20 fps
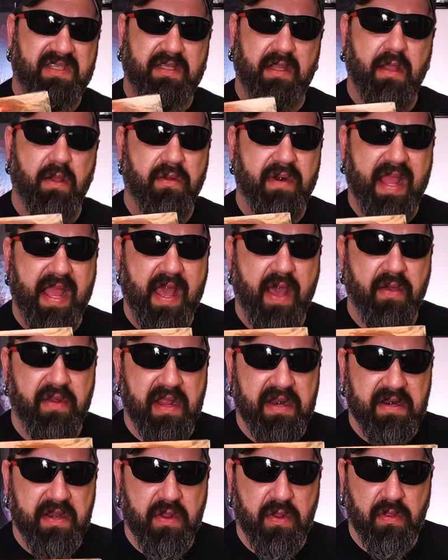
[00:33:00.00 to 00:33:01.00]
slow down
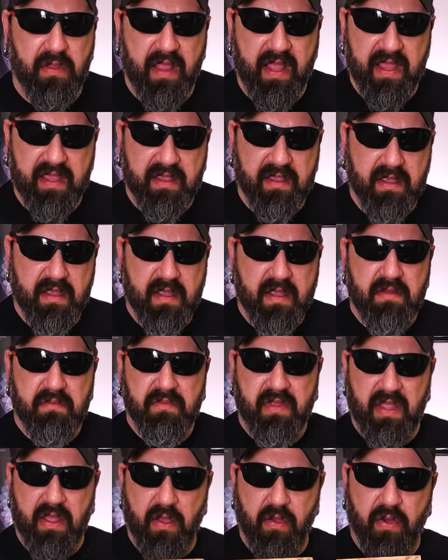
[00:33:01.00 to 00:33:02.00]
and do like,
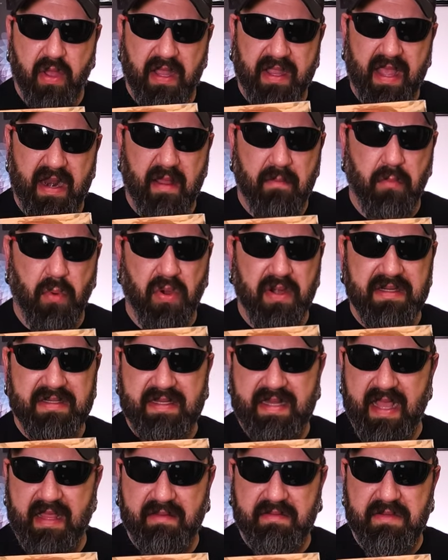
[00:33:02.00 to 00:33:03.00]
you know, again, a more
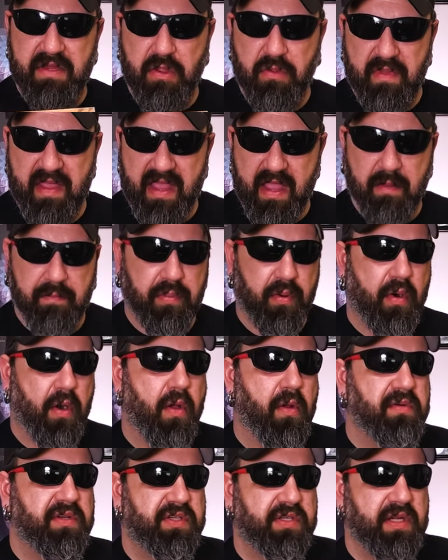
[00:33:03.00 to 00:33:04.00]
death doomy
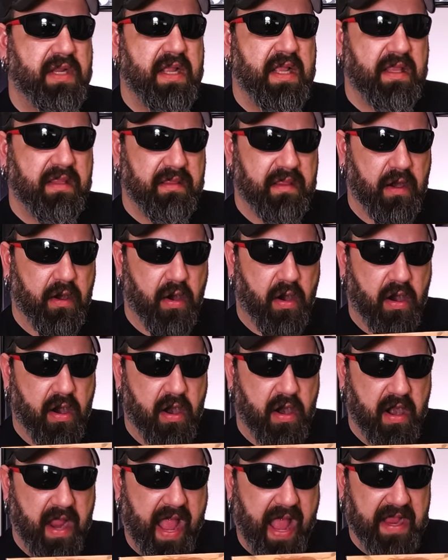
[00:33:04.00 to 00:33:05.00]
approach, there
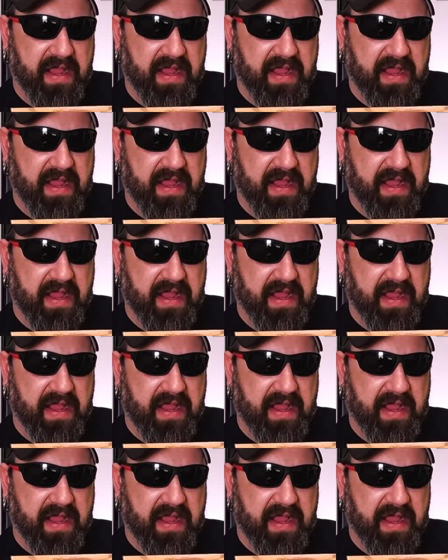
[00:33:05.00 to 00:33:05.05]
are